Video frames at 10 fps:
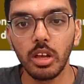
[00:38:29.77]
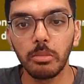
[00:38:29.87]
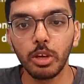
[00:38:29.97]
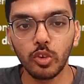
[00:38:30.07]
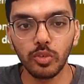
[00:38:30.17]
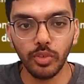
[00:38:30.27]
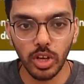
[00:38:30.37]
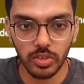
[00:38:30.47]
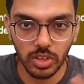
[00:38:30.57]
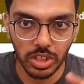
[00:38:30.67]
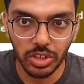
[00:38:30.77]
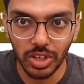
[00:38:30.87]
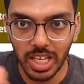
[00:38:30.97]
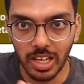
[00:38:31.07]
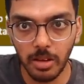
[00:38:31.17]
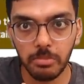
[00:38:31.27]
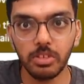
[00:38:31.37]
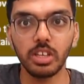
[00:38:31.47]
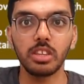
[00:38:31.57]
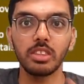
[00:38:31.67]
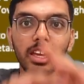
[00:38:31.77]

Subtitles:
Because first the tree comes in,